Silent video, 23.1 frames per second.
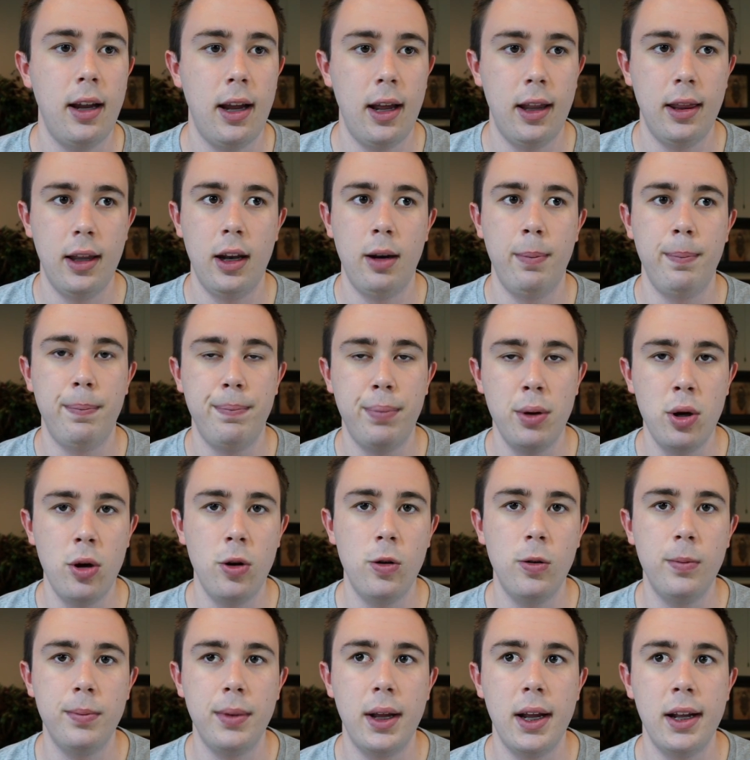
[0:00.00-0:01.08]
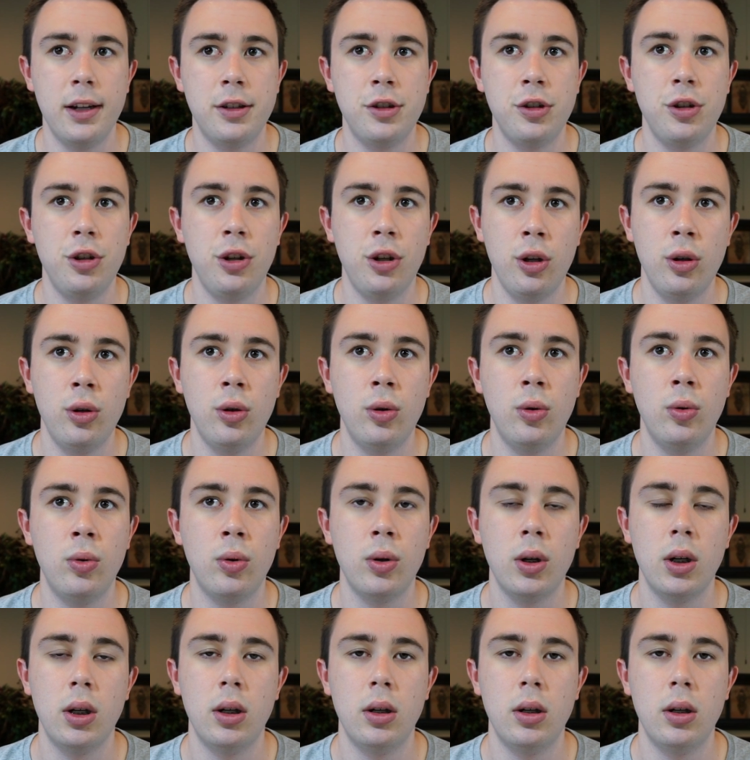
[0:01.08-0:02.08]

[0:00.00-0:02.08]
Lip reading: and then boom, it's you.